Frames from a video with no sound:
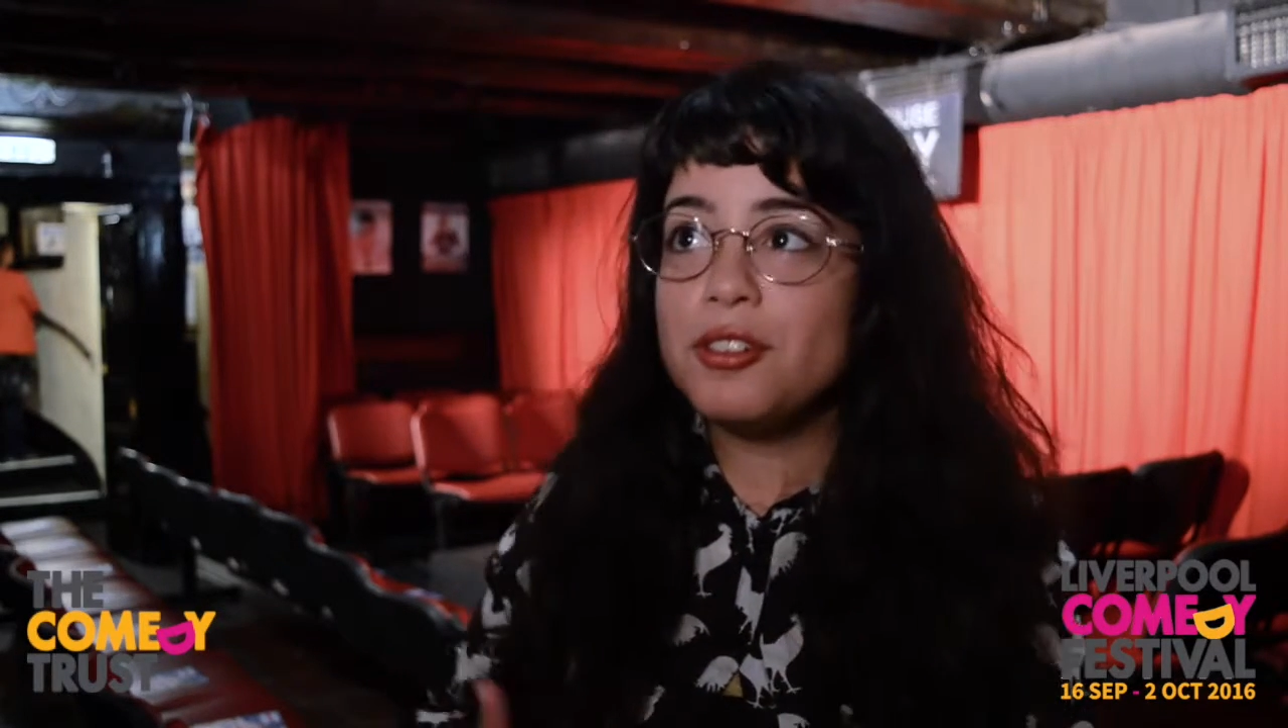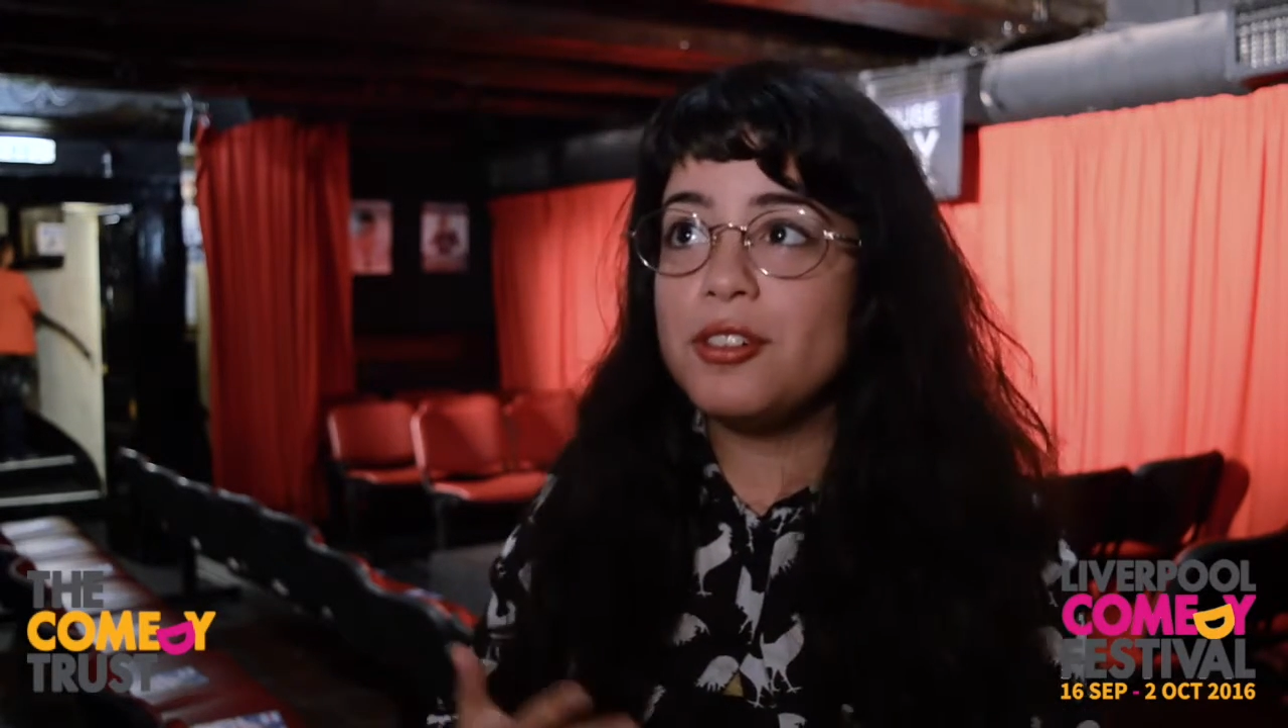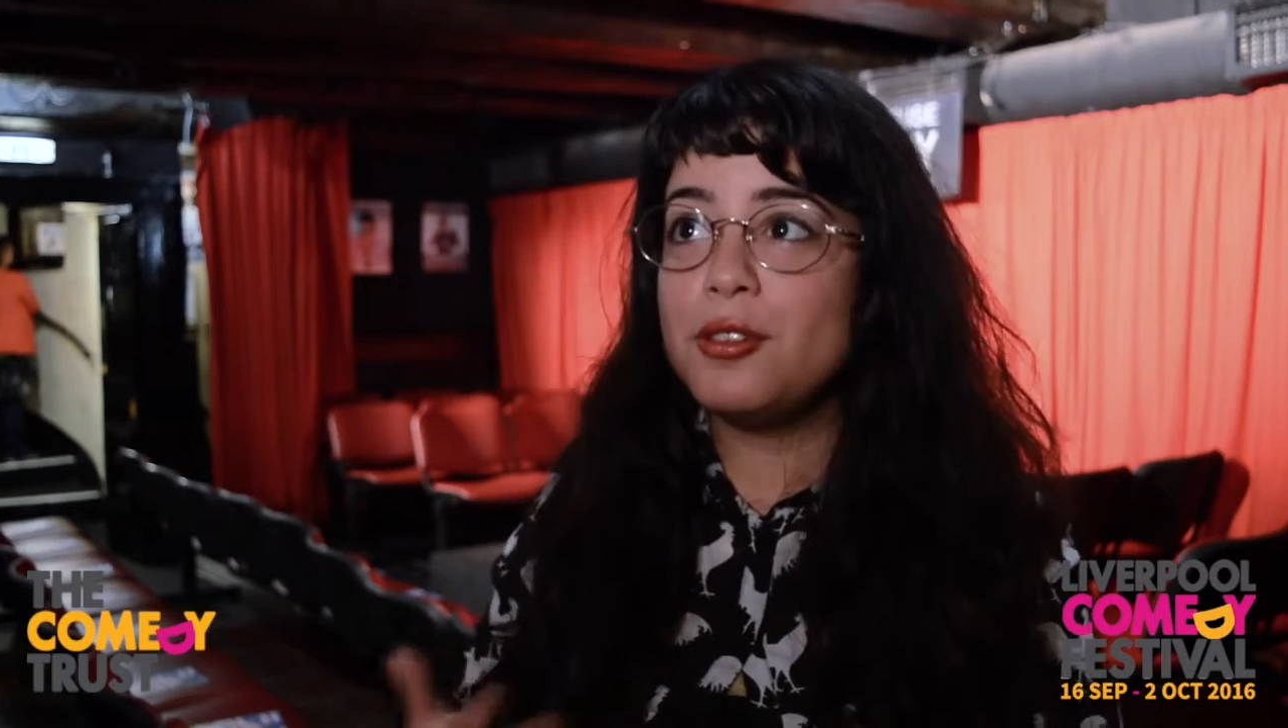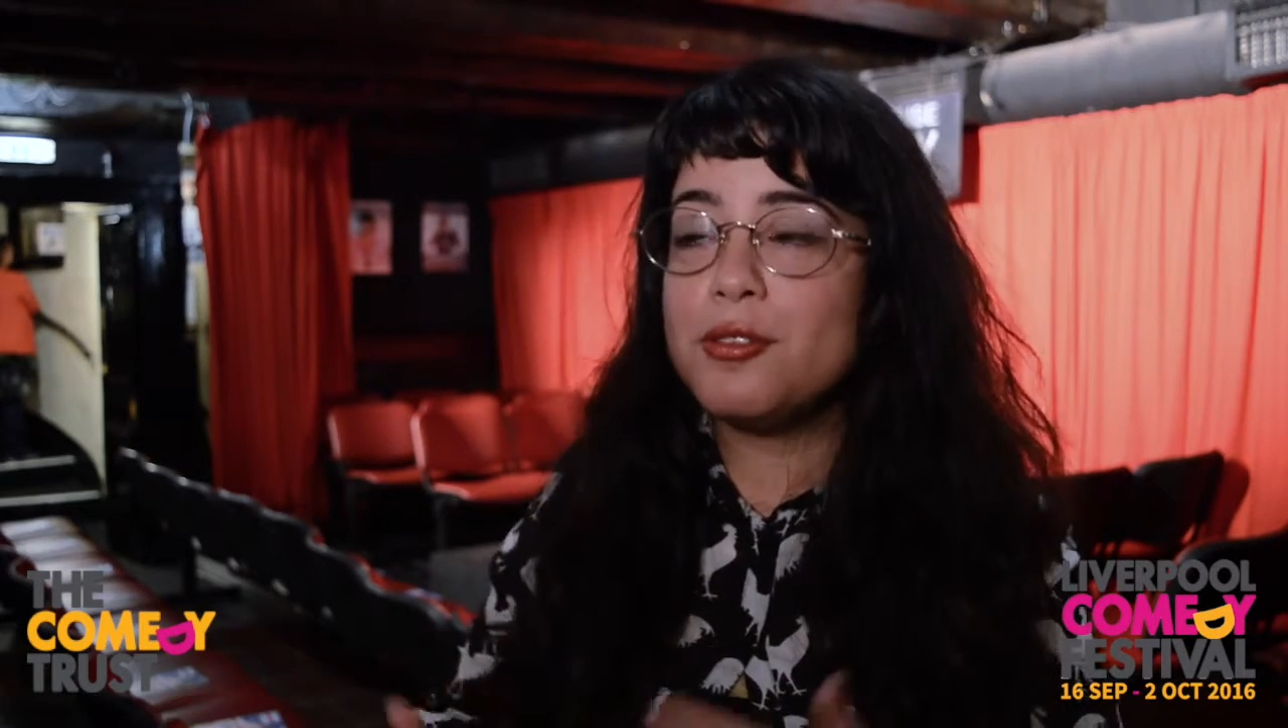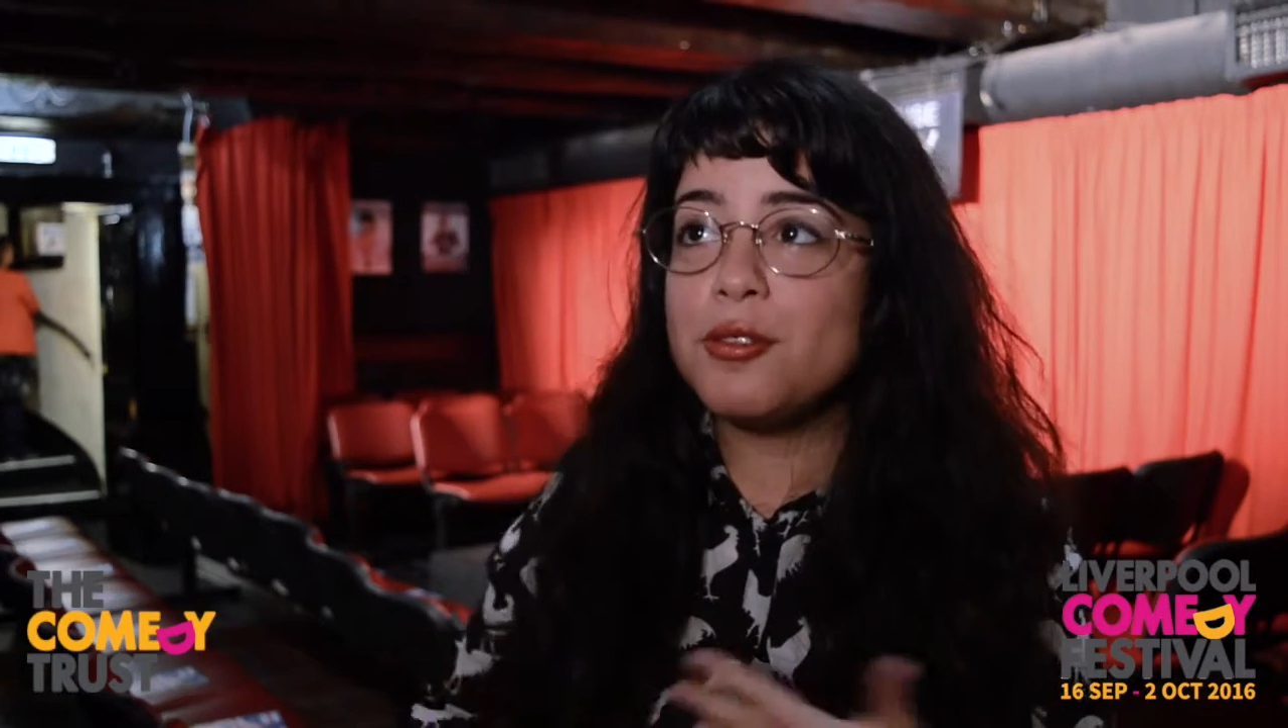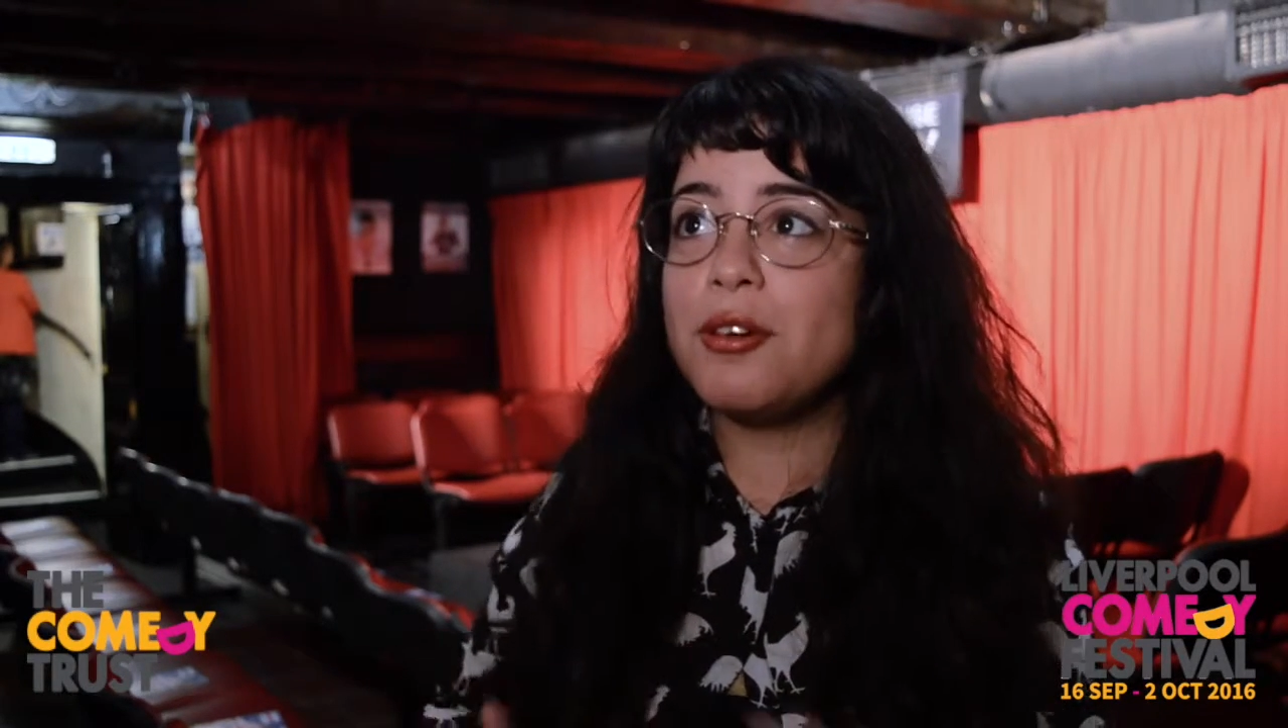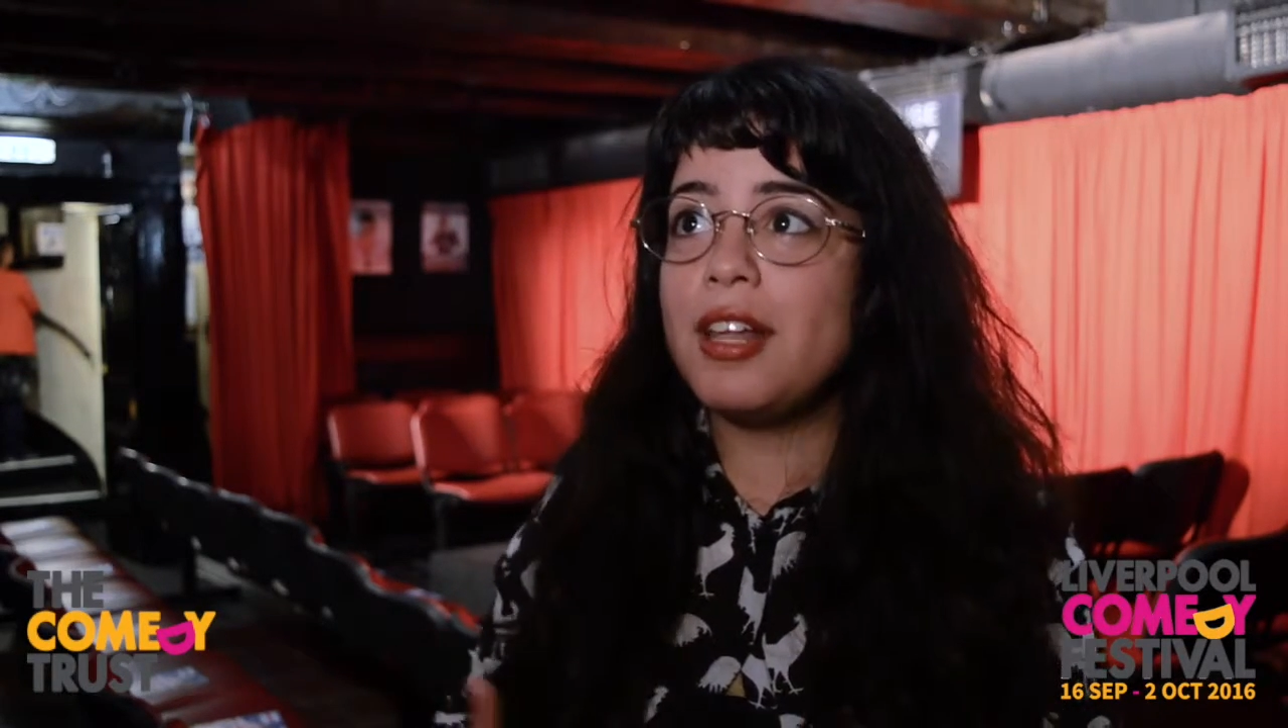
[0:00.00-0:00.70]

also a